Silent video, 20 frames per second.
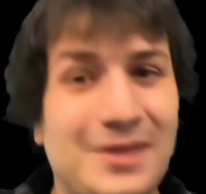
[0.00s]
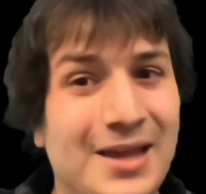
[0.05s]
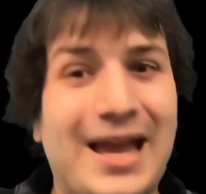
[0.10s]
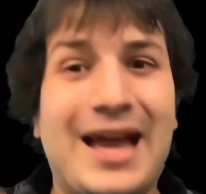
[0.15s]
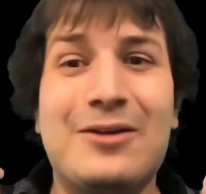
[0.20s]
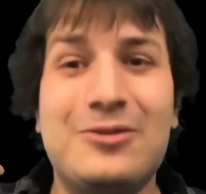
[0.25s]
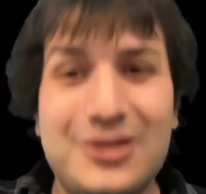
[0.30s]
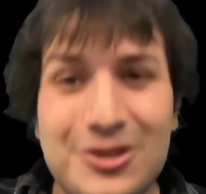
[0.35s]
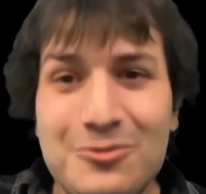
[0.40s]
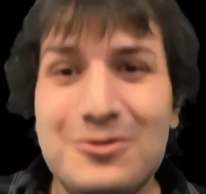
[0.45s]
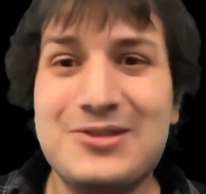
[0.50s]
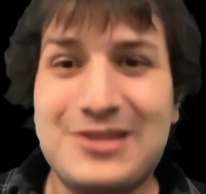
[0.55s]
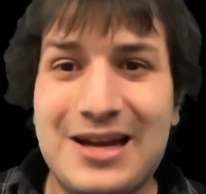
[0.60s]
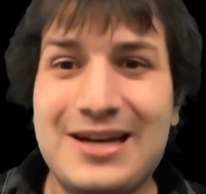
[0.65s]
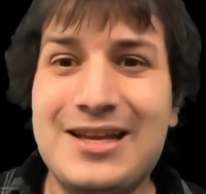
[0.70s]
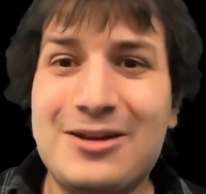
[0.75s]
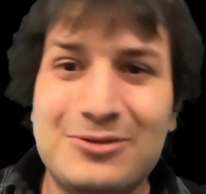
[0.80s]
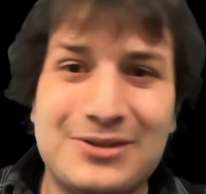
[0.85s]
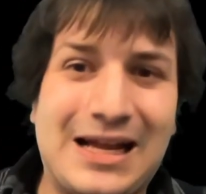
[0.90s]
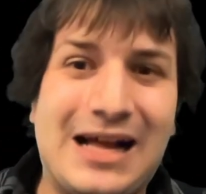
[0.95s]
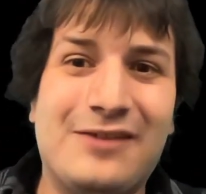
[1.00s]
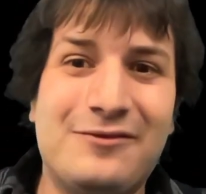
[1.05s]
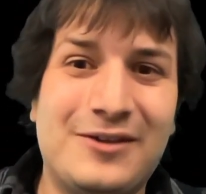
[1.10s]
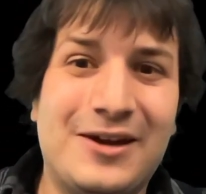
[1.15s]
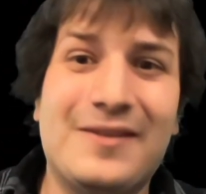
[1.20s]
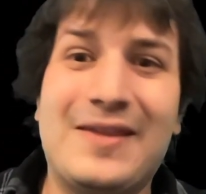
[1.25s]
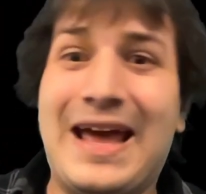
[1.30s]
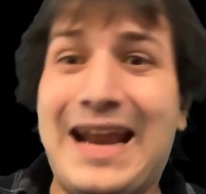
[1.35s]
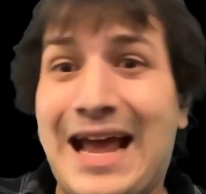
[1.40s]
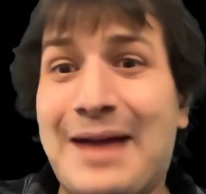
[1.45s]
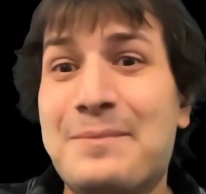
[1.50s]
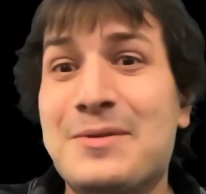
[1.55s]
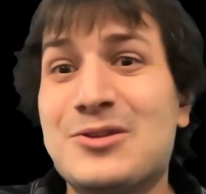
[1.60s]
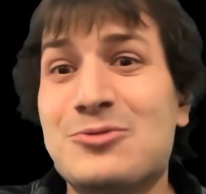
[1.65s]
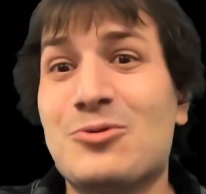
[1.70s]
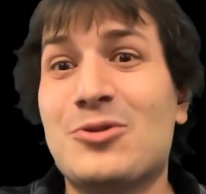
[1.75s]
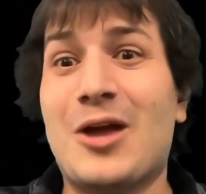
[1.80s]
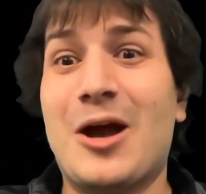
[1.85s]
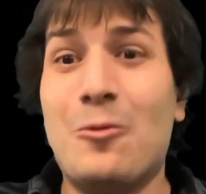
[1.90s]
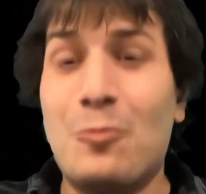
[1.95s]
And u is not equal to alpha, that happens
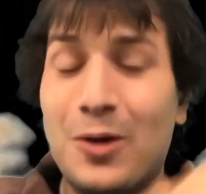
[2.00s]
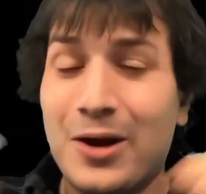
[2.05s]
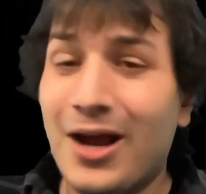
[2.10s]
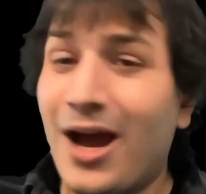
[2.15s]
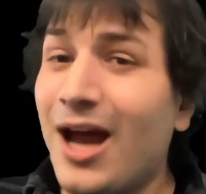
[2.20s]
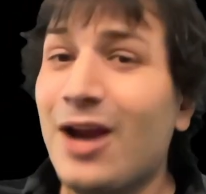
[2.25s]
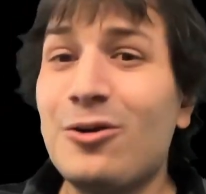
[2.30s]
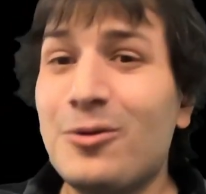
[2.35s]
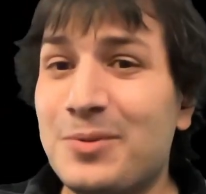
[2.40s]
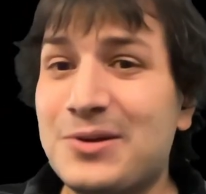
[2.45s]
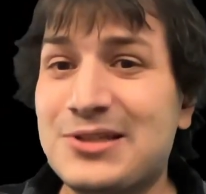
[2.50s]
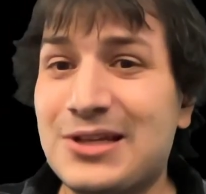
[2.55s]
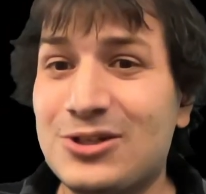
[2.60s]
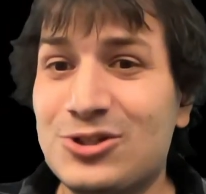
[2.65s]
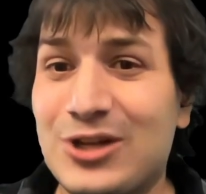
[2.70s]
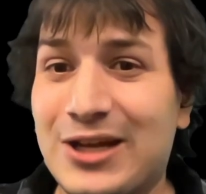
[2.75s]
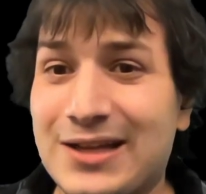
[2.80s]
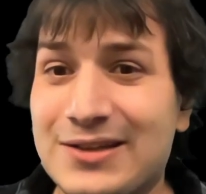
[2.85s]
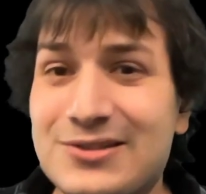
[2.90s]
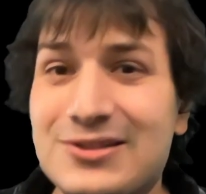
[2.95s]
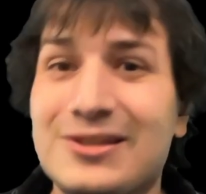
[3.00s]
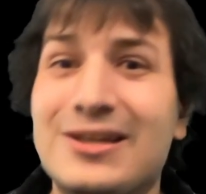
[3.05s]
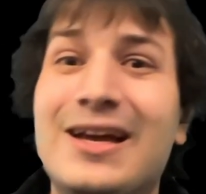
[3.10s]
with a 100% chance.